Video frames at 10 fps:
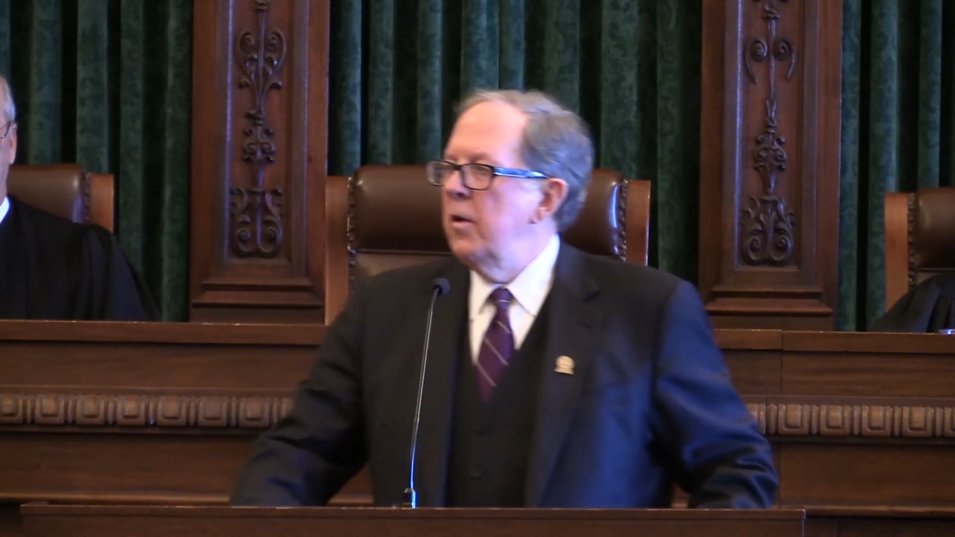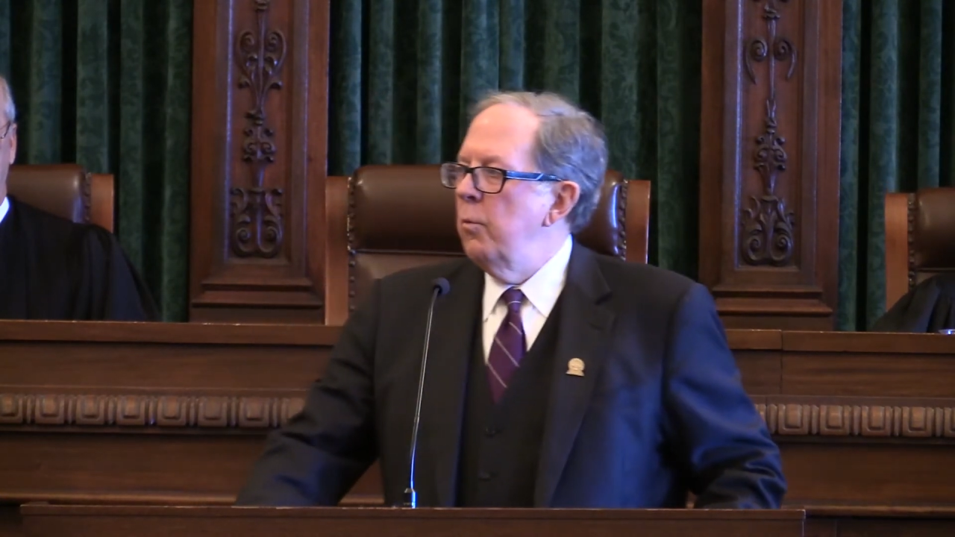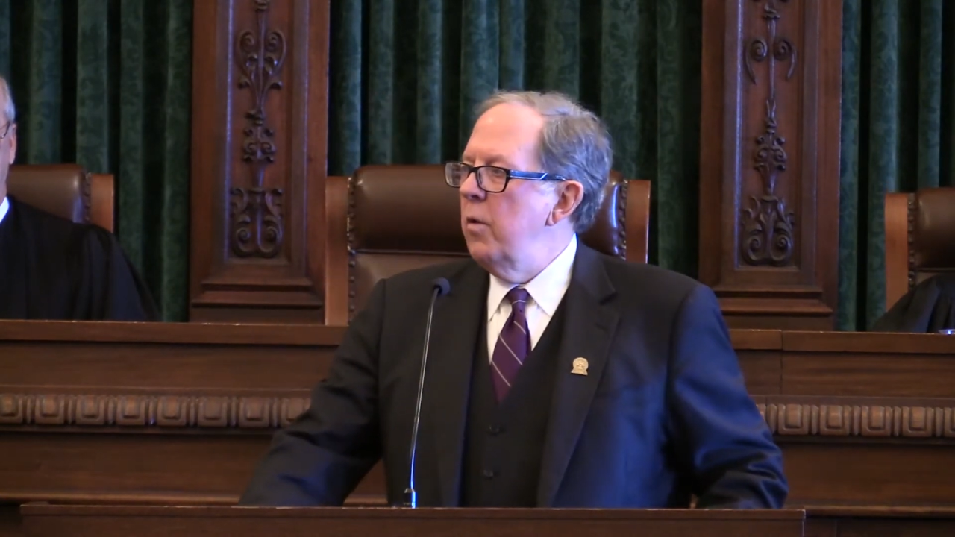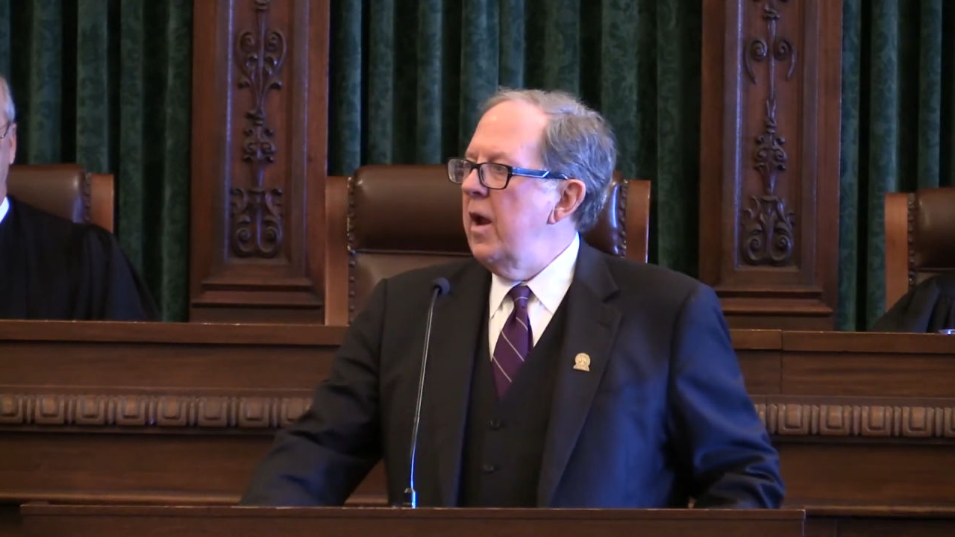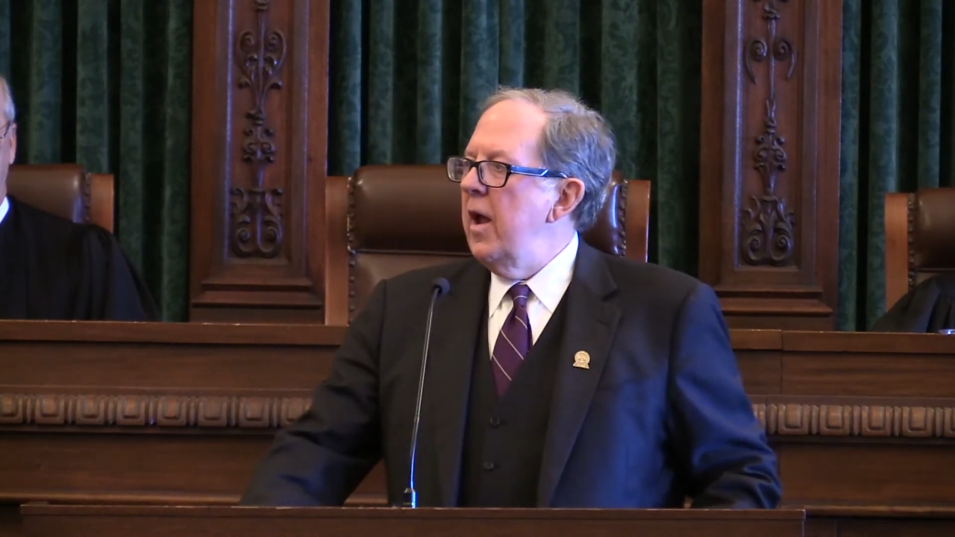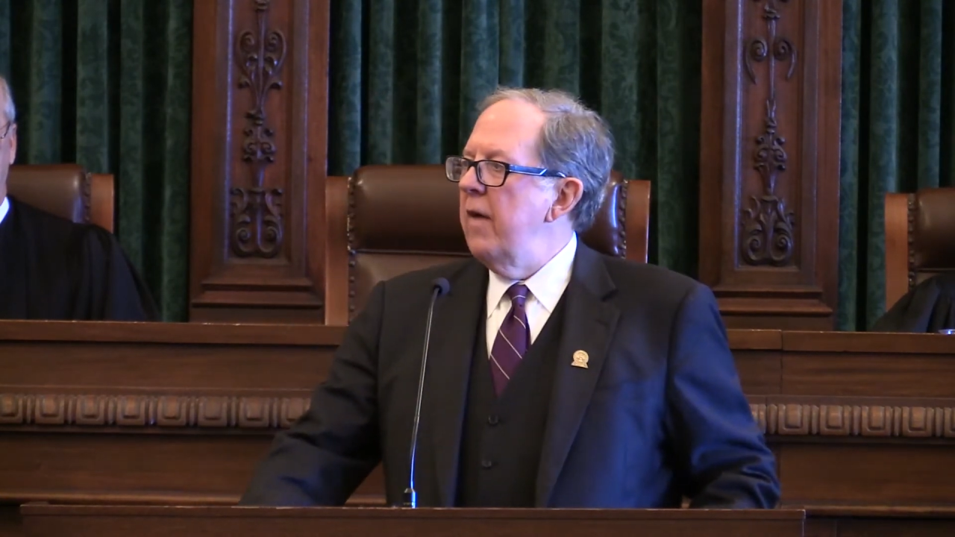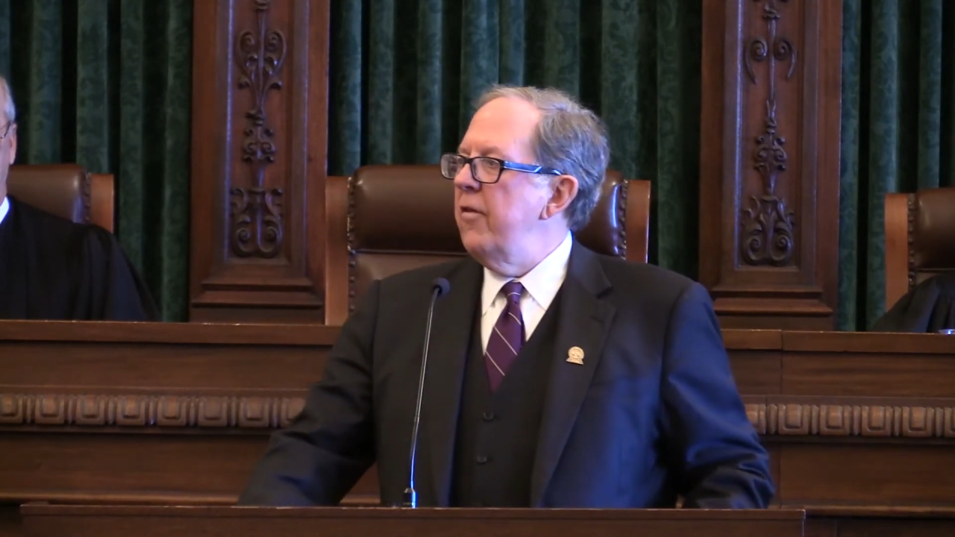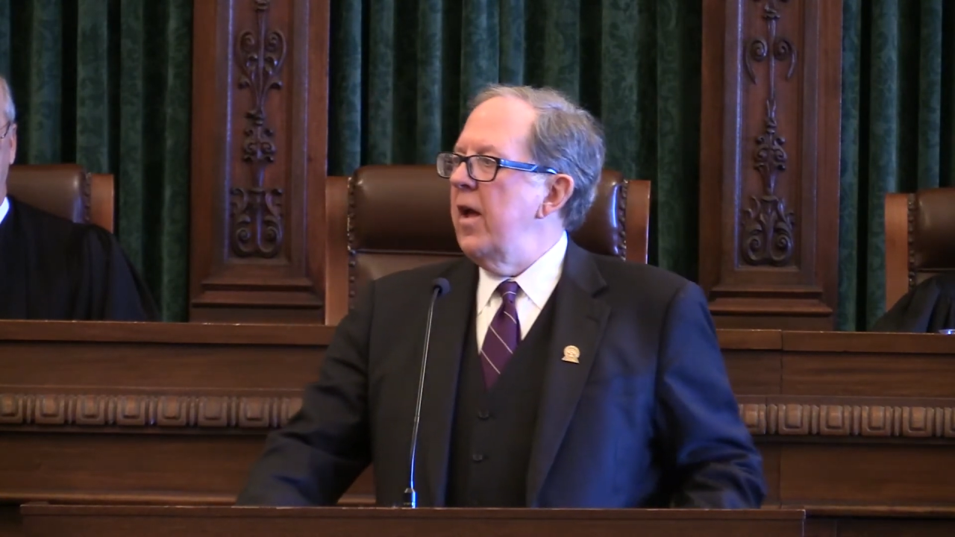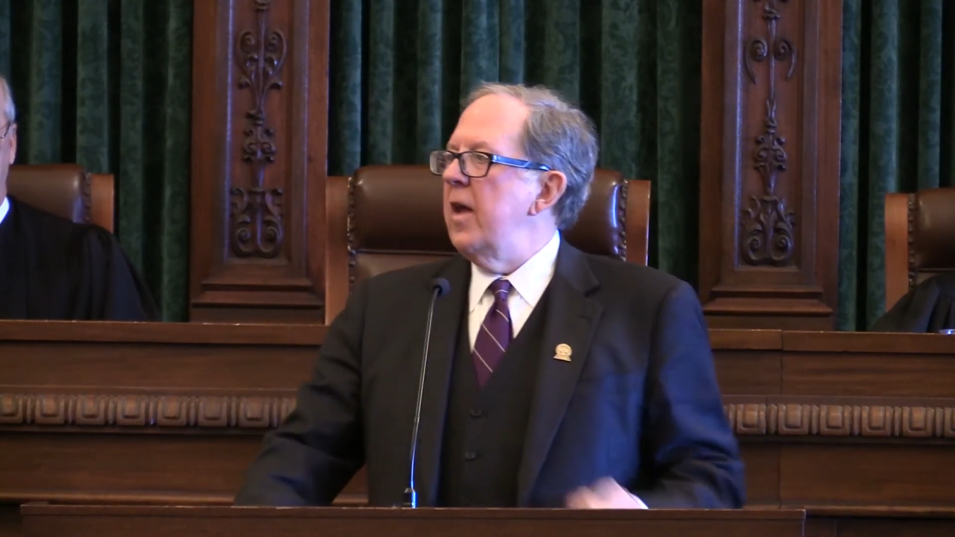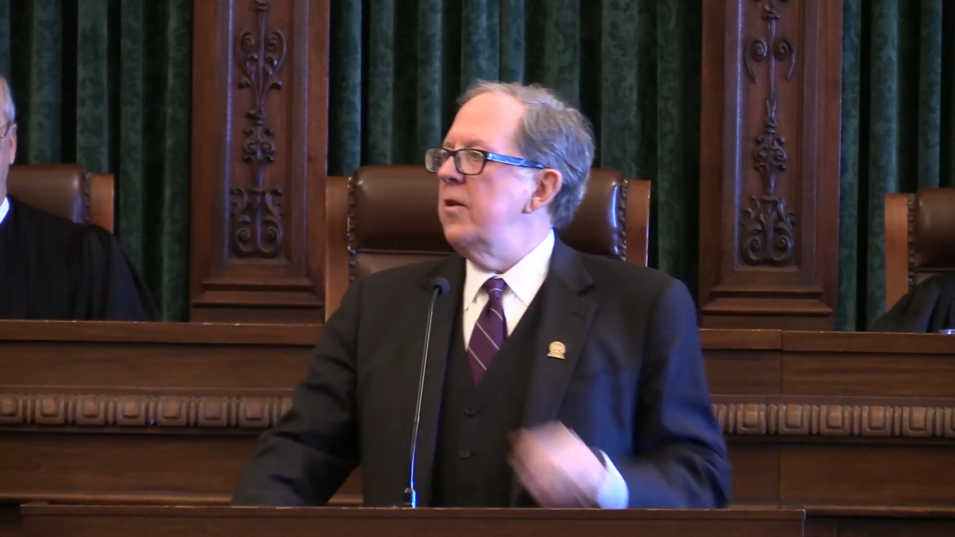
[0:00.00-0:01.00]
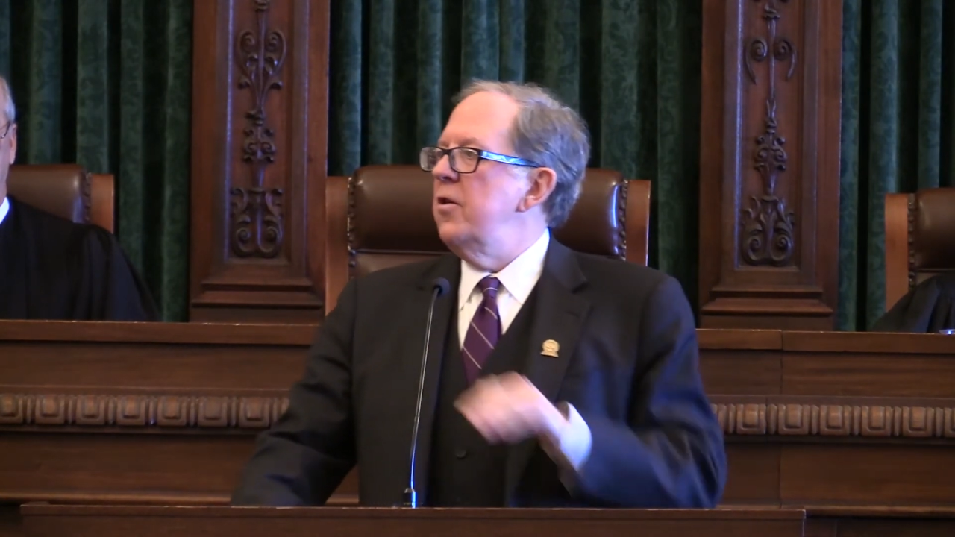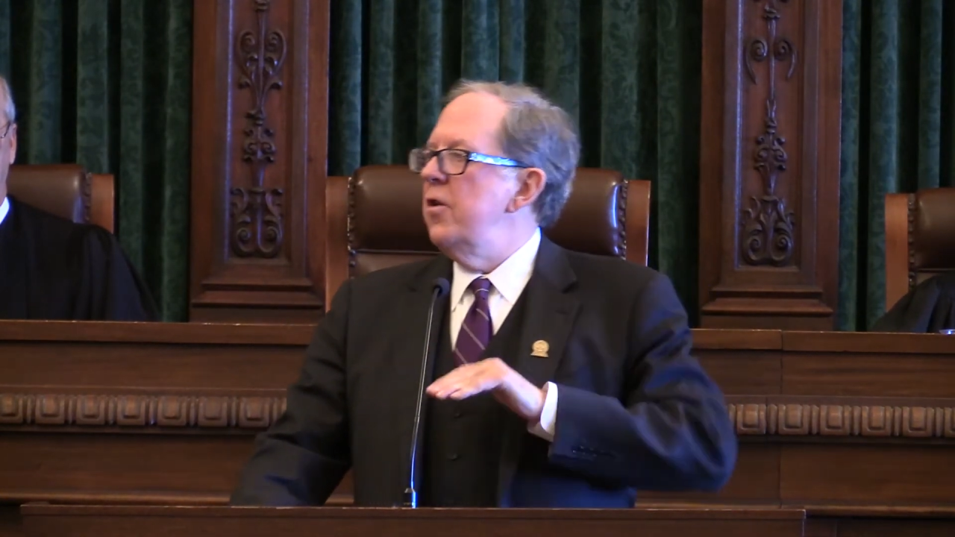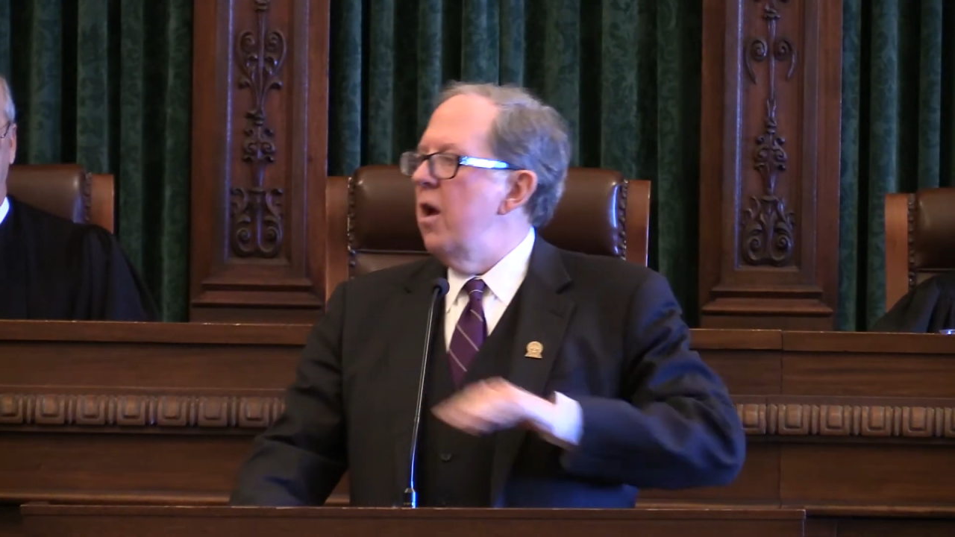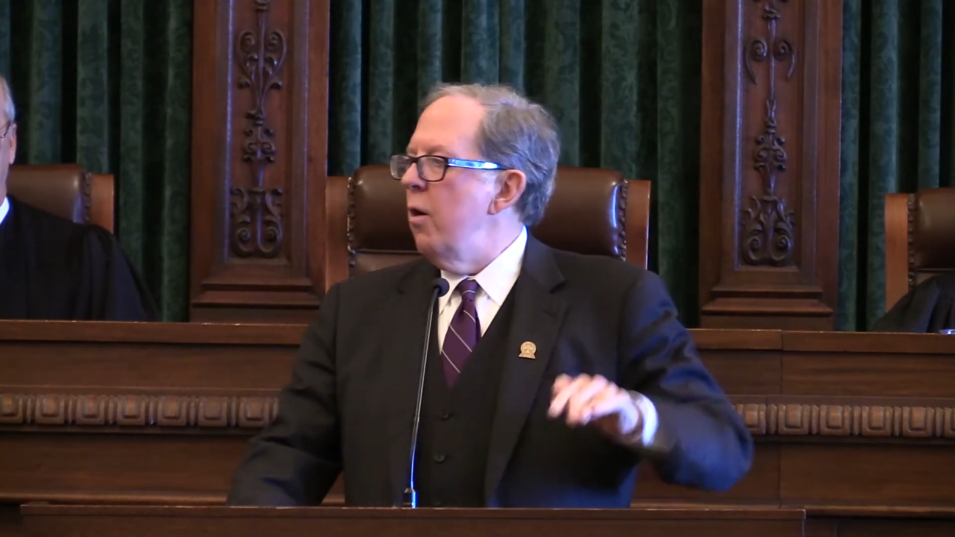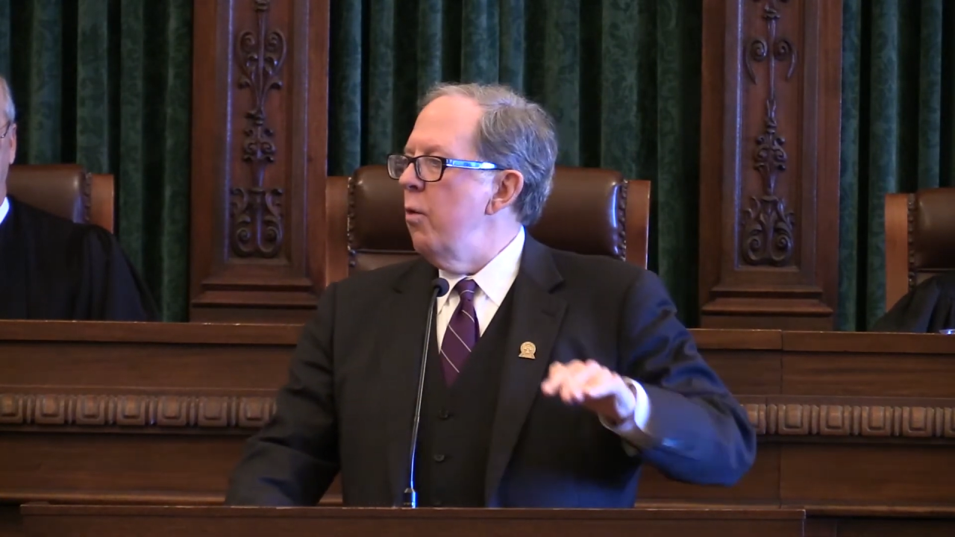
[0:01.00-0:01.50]
we have had
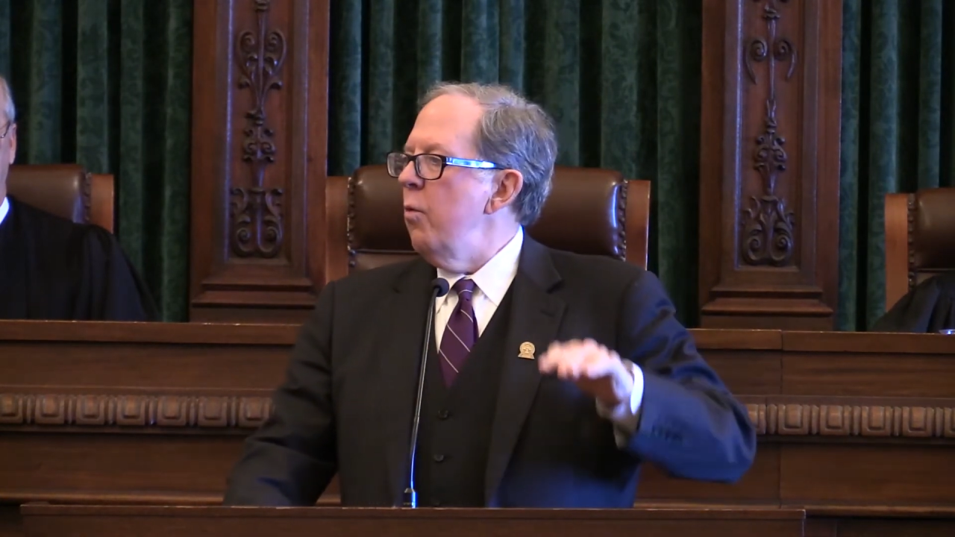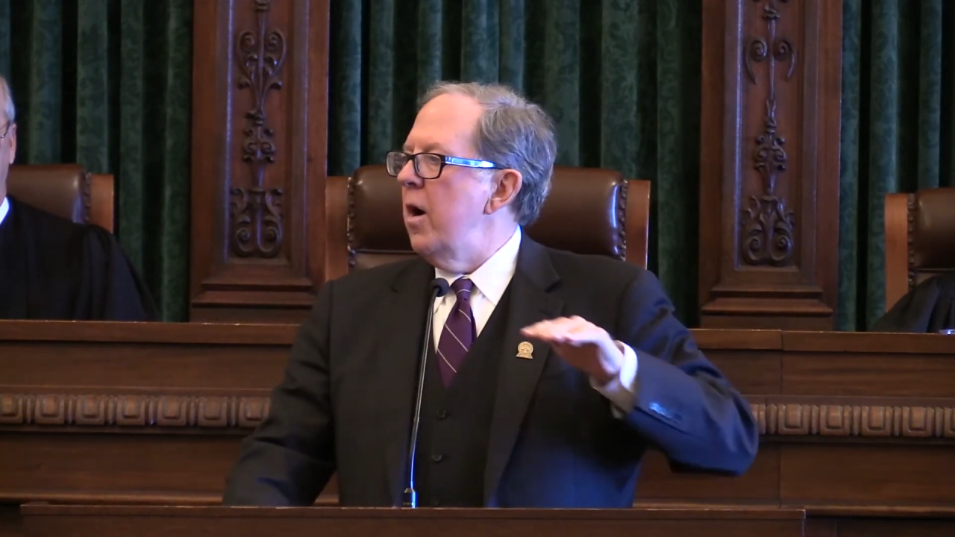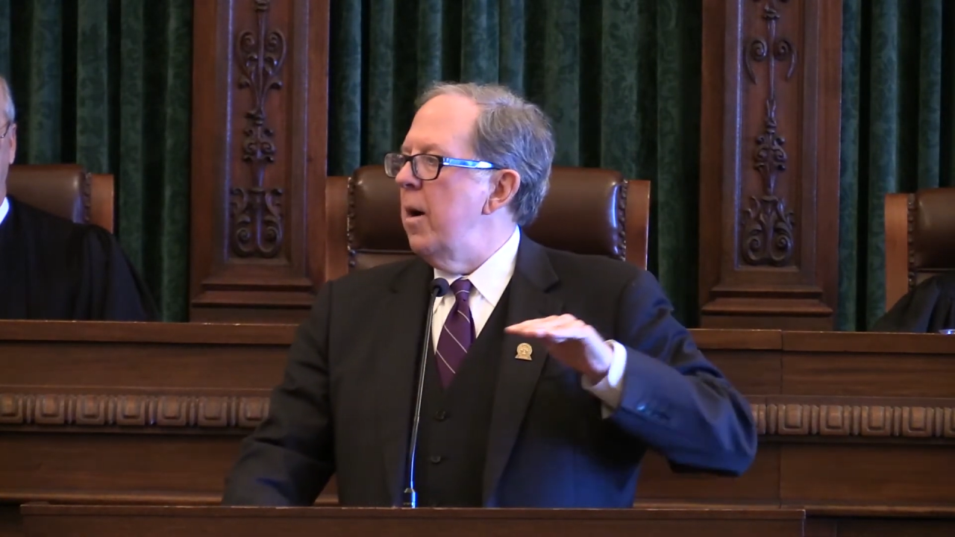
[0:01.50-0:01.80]
no